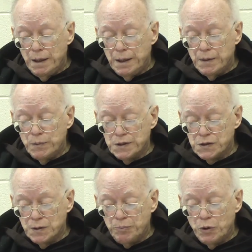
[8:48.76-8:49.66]
It was
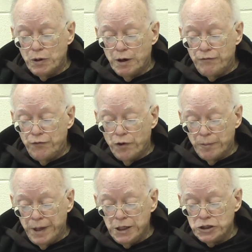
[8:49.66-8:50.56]
the book of
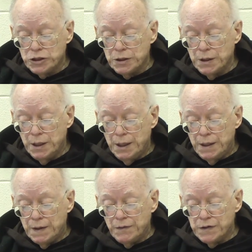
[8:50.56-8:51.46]
formation
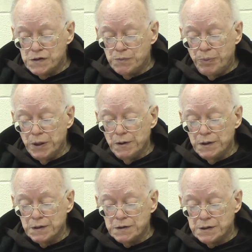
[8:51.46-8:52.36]
in the spirit
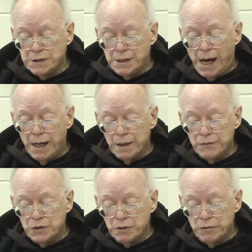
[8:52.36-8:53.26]
and style
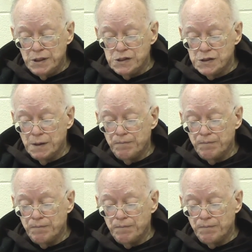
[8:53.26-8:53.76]
of Teresa.